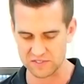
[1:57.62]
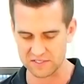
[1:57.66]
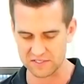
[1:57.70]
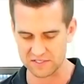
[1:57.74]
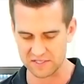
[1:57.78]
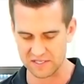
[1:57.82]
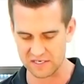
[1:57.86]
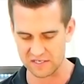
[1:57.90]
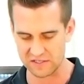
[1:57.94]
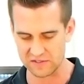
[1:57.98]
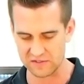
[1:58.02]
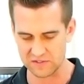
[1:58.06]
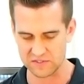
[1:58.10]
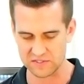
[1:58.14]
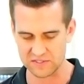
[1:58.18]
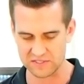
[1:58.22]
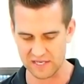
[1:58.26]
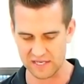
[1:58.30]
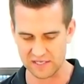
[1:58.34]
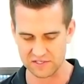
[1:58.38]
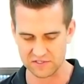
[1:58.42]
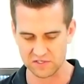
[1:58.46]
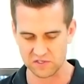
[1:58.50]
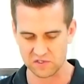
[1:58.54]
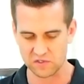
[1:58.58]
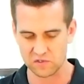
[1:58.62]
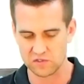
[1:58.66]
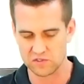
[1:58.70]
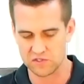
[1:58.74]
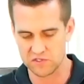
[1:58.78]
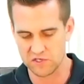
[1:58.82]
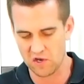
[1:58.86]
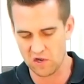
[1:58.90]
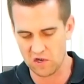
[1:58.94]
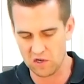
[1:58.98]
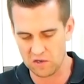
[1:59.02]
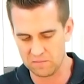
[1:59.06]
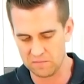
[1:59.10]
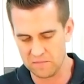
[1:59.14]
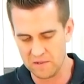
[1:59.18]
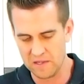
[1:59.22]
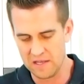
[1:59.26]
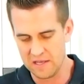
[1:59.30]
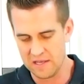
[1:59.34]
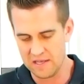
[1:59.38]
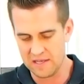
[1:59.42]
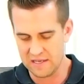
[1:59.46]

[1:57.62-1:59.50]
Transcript: is going to do such a good job